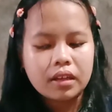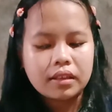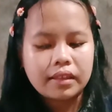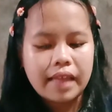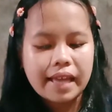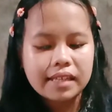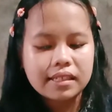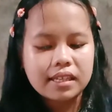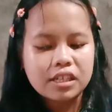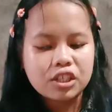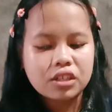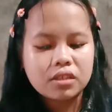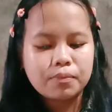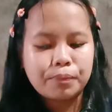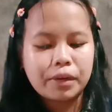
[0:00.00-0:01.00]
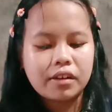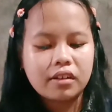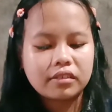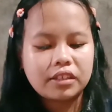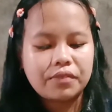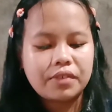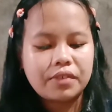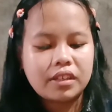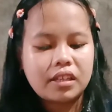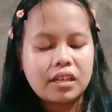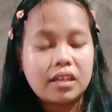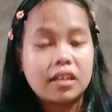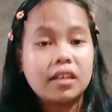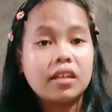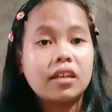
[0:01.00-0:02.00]
Next is productivity.
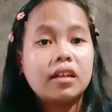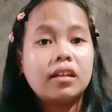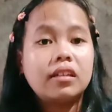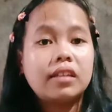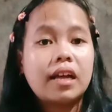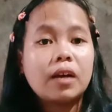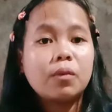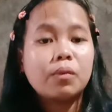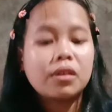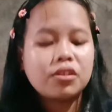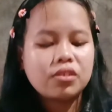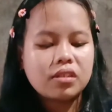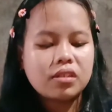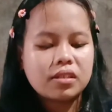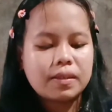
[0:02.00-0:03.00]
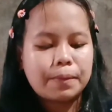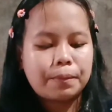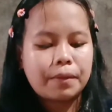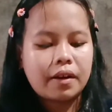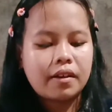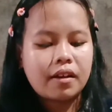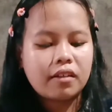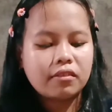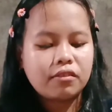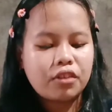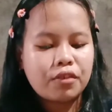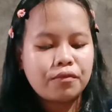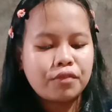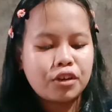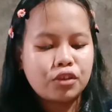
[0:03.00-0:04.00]
Language is a
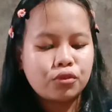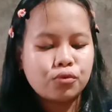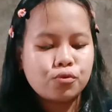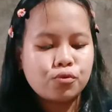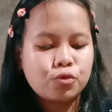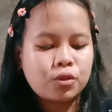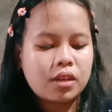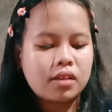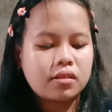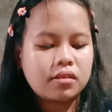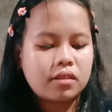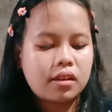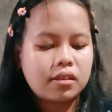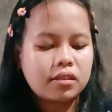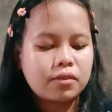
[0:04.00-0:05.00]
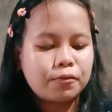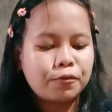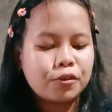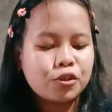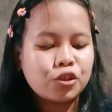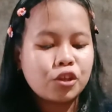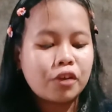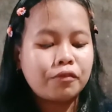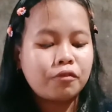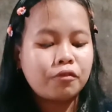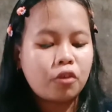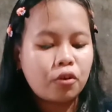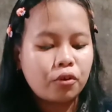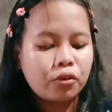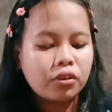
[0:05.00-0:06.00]
productive in two senses. First of
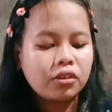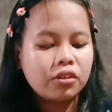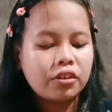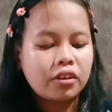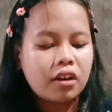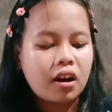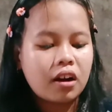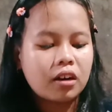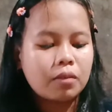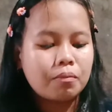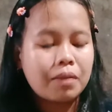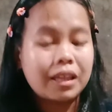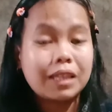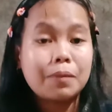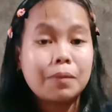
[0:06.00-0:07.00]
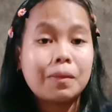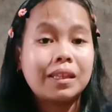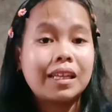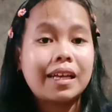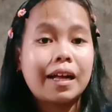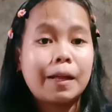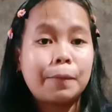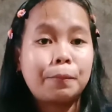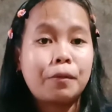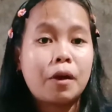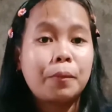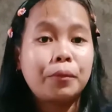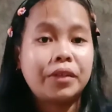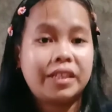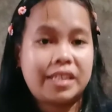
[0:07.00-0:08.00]
all, there are mathematical
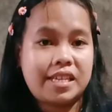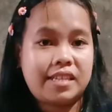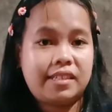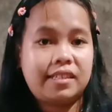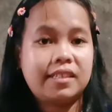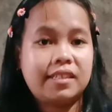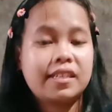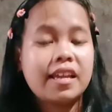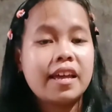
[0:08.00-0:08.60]
properties